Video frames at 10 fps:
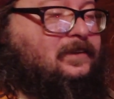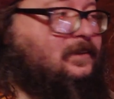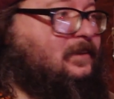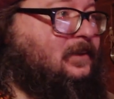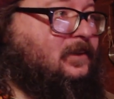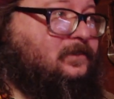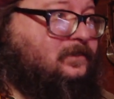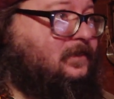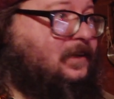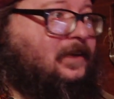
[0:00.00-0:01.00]
you know,
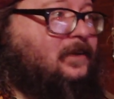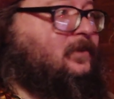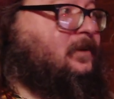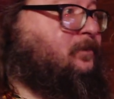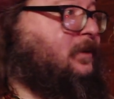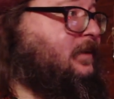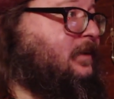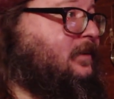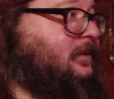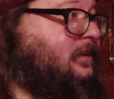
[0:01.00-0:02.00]
I don't want to break
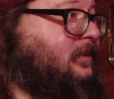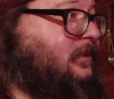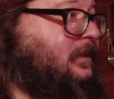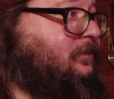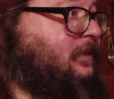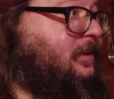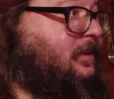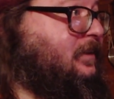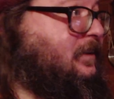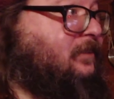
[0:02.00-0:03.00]
your, you know,
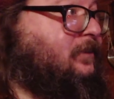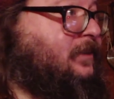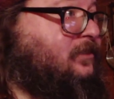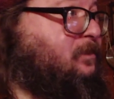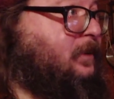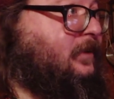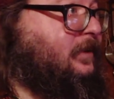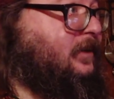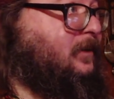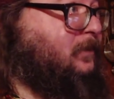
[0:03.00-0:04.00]
innovative innovative spirit
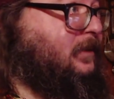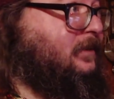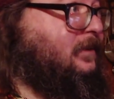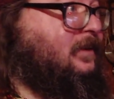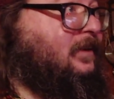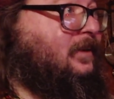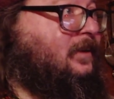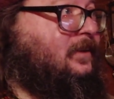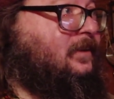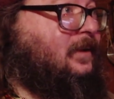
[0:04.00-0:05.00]
here, but
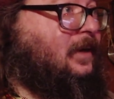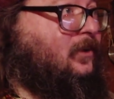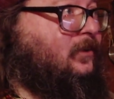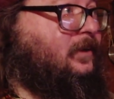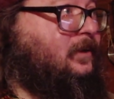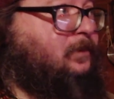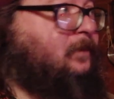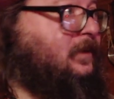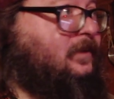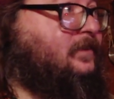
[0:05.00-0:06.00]
how are you going to put
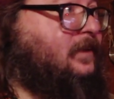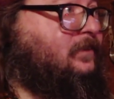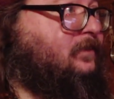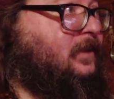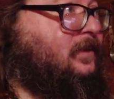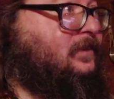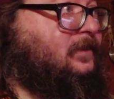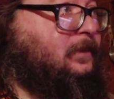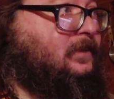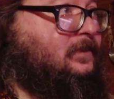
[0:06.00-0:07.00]
me into seven
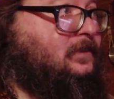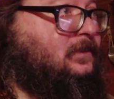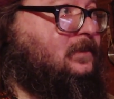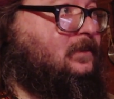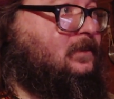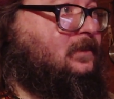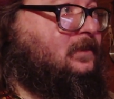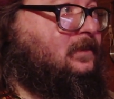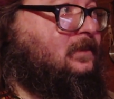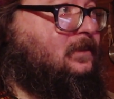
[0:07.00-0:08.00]
mastabas?
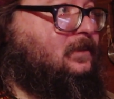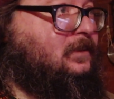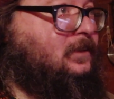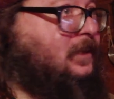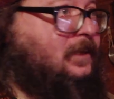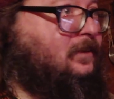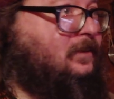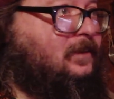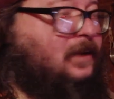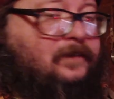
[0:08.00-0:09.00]
You can't
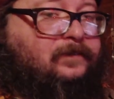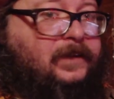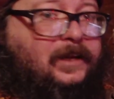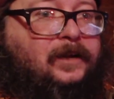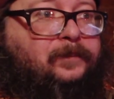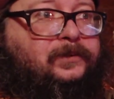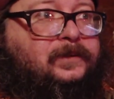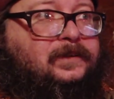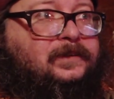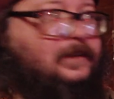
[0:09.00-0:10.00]
cut me up.
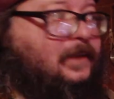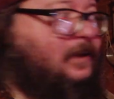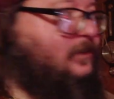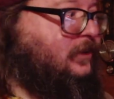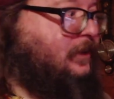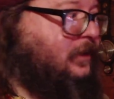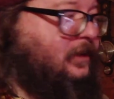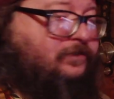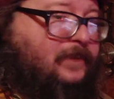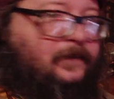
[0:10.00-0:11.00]
The gods are never going to
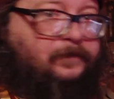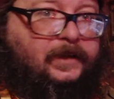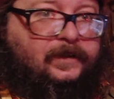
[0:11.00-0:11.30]
find me.